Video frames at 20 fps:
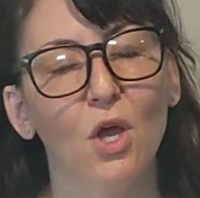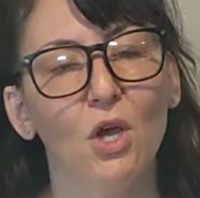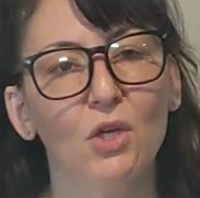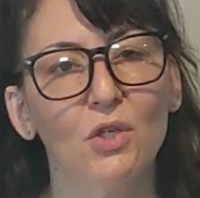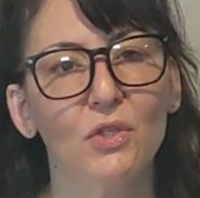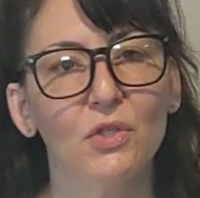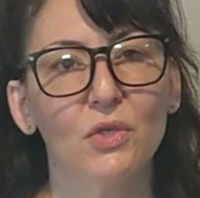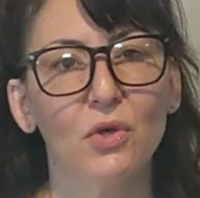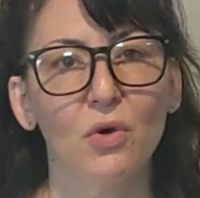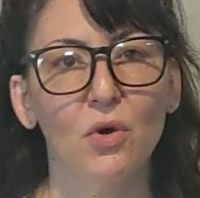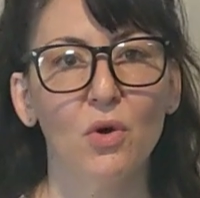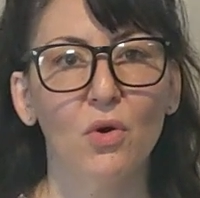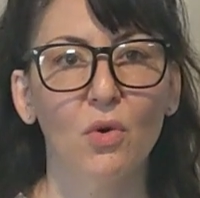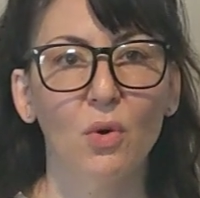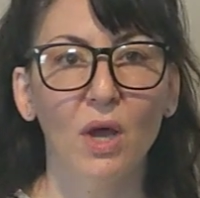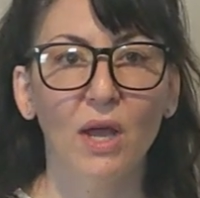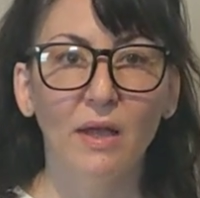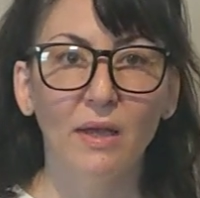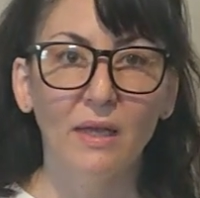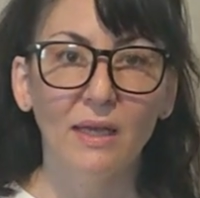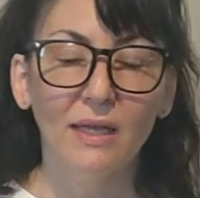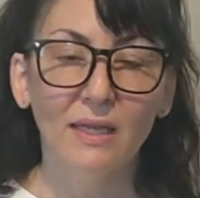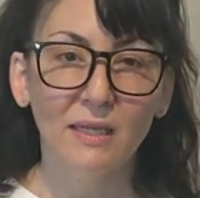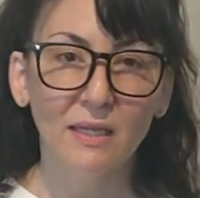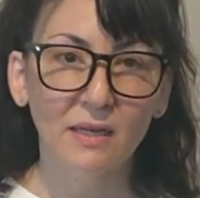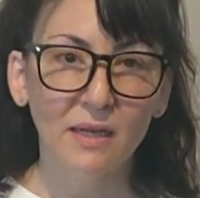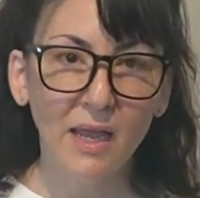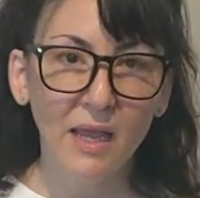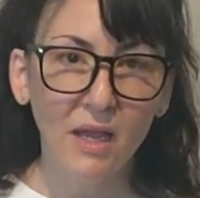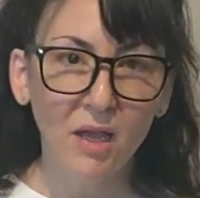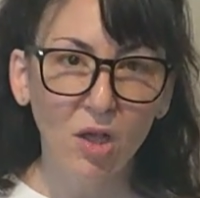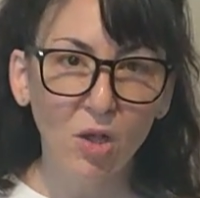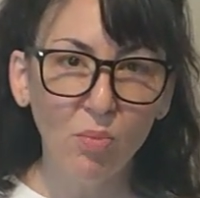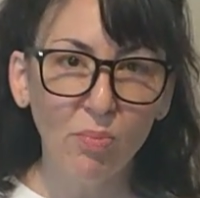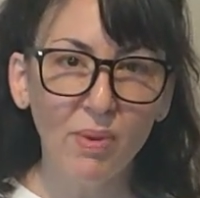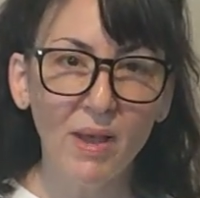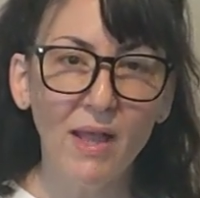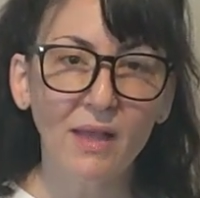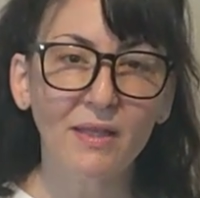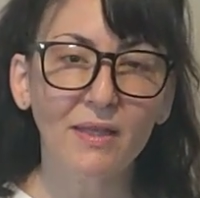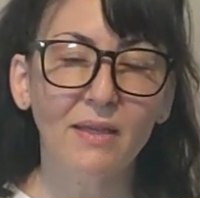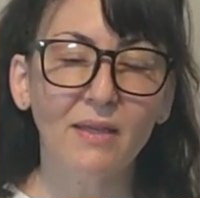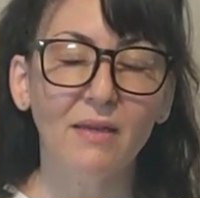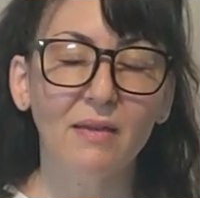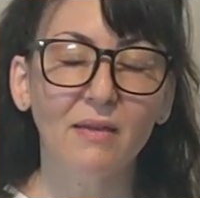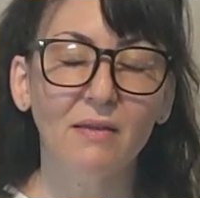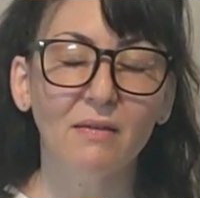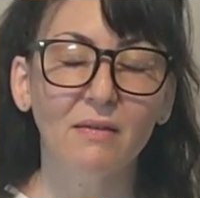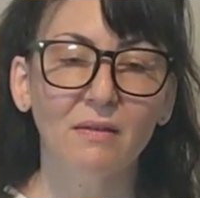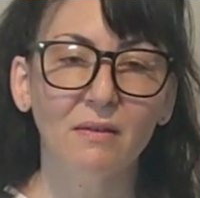So inhale, belly,